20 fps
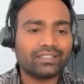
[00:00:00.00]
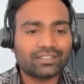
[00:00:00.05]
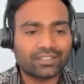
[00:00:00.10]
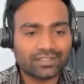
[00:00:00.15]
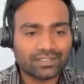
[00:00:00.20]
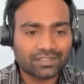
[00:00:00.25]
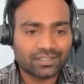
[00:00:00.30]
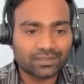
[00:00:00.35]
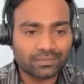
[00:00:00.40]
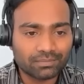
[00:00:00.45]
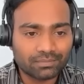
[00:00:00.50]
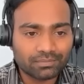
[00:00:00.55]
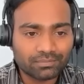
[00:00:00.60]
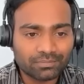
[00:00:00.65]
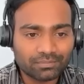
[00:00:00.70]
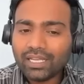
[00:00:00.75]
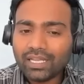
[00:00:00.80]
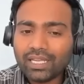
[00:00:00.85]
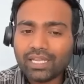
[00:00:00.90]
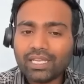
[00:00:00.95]
system.
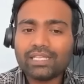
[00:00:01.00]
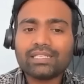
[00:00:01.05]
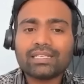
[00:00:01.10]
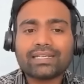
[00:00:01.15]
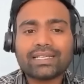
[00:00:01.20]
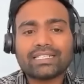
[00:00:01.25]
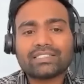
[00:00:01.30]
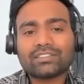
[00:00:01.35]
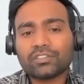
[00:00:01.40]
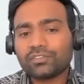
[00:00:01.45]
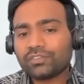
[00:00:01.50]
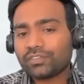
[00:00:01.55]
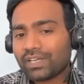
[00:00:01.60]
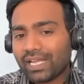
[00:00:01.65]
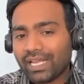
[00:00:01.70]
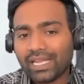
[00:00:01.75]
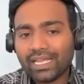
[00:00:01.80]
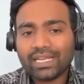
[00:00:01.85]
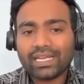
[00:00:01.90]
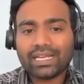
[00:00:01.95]
In the case of
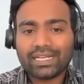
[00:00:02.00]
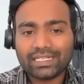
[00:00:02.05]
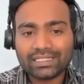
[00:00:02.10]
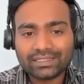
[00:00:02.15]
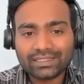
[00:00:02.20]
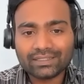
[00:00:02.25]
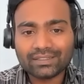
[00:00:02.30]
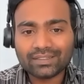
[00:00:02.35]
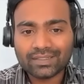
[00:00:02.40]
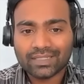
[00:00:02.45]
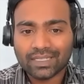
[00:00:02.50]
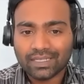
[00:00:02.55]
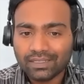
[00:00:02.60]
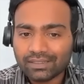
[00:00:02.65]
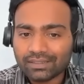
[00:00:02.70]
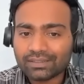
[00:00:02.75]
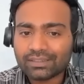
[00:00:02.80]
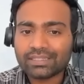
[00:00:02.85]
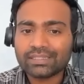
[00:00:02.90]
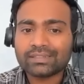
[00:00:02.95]
AI agents,
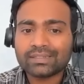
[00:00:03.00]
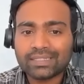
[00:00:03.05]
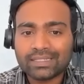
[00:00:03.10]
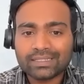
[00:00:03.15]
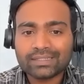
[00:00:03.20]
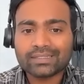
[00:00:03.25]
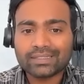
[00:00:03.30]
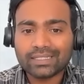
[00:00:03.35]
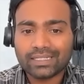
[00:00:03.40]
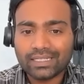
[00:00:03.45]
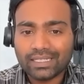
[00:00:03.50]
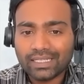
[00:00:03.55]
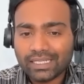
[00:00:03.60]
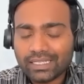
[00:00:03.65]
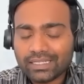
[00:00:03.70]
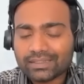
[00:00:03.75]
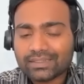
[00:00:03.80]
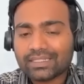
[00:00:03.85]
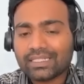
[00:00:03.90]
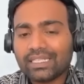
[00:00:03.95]
this risk
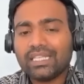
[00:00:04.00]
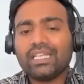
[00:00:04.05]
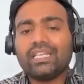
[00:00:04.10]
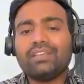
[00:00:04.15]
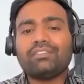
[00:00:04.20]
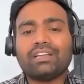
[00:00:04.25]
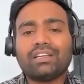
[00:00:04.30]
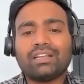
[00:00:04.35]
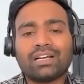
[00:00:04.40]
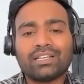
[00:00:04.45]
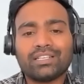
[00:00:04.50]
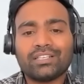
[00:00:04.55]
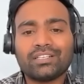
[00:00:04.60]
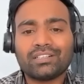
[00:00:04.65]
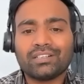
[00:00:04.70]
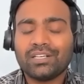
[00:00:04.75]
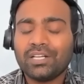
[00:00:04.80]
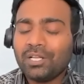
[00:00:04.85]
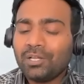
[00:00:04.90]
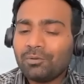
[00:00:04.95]
is even higher
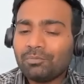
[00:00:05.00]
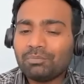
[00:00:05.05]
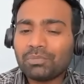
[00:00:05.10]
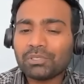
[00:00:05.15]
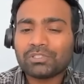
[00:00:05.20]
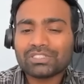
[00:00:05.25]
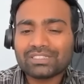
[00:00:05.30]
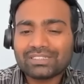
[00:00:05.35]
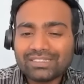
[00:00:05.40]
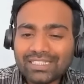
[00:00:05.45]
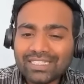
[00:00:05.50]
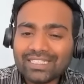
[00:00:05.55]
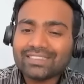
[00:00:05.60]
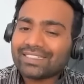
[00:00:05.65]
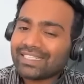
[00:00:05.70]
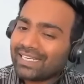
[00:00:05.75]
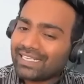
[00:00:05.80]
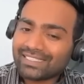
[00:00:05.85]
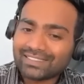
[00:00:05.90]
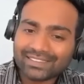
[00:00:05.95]
because these
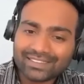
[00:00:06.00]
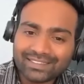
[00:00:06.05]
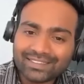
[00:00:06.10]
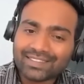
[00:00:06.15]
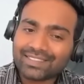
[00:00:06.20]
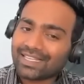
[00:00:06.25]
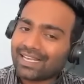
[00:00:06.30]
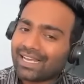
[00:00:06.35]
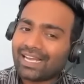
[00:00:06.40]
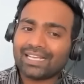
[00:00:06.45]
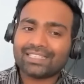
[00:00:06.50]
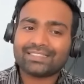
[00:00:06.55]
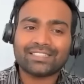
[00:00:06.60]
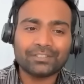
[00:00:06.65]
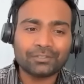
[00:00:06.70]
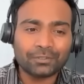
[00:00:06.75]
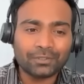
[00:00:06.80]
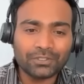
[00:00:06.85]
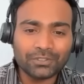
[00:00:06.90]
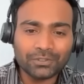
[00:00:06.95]
agents, as I
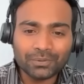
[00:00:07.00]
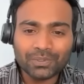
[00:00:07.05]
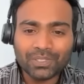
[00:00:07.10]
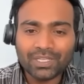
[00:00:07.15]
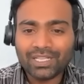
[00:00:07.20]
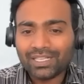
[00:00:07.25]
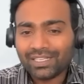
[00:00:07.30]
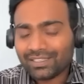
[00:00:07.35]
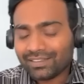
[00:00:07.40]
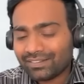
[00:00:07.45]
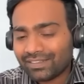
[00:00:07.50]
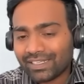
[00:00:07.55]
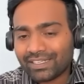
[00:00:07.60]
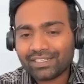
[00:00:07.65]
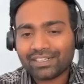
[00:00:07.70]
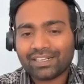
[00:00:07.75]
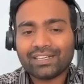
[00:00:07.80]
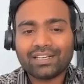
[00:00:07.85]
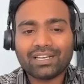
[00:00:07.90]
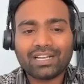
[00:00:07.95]
told you, they
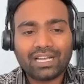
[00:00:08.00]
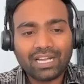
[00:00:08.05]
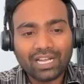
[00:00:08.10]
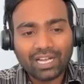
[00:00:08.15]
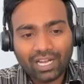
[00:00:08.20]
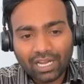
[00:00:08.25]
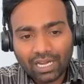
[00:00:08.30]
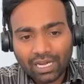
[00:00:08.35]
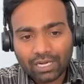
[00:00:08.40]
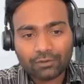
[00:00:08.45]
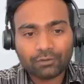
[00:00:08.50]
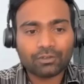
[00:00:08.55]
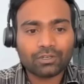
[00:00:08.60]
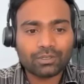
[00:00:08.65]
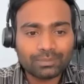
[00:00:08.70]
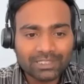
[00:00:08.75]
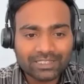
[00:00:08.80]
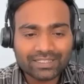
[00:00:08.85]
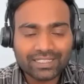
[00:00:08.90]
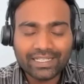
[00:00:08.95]
run
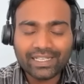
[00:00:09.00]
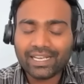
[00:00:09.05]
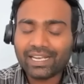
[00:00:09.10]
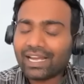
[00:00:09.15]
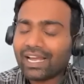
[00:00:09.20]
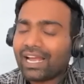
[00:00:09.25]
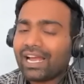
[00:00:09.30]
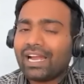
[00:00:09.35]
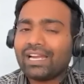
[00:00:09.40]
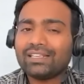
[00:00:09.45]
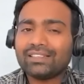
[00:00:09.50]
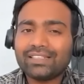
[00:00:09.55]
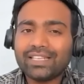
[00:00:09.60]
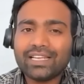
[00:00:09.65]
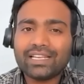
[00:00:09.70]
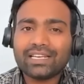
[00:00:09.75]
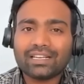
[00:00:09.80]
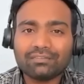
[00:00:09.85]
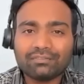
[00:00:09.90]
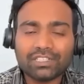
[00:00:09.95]
autonomously and
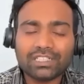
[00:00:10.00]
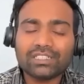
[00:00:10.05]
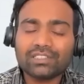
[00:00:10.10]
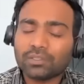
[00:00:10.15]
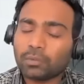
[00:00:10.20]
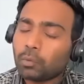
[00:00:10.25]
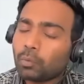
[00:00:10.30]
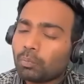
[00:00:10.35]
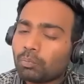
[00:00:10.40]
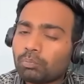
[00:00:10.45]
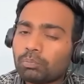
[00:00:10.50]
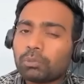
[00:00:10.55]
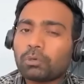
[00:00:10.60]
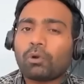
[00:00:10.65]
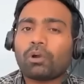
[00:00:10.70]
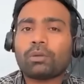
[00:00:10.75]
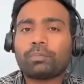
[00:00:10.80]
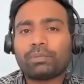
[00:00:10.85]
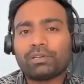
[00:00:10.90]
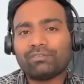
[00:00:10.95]
they run with
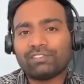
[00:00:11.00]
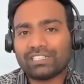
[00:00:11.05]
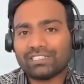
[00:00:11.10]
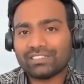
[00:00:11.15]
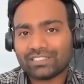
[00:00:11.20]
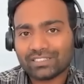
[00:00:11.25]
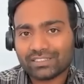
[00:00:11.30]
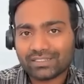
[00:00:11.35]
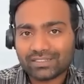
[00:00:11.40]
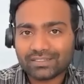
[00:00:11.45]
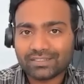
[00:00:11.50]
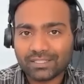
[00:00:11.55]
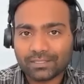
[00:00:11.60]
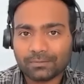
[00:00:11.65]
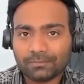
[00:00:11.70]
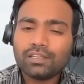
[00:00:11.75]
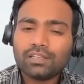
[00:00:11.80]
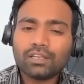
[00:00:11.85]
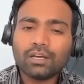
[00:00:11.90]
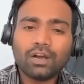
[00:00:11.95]
broad privileges.
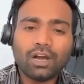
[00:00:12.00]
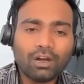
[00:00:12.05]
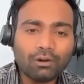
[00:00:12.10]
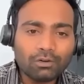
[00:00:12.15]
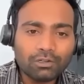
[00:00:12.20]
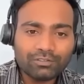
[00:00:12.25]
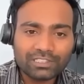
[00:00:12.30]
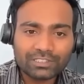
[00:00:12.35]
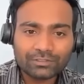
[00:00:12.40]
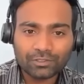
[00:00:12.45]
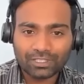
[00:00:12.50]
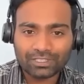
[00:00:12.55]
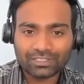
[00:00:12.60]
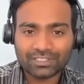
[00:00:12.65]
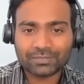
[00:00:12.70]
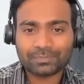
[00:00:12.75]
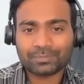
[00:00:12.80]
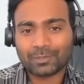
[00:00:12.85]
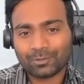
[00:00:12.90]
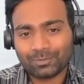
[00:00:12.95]
Now, how do we solve
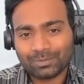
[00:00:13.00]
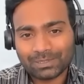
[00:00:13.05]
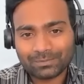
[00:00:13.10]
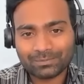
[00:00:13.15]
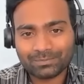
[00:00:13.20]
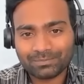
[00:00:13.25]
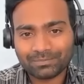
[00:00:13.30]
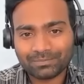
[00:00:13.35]
this problem?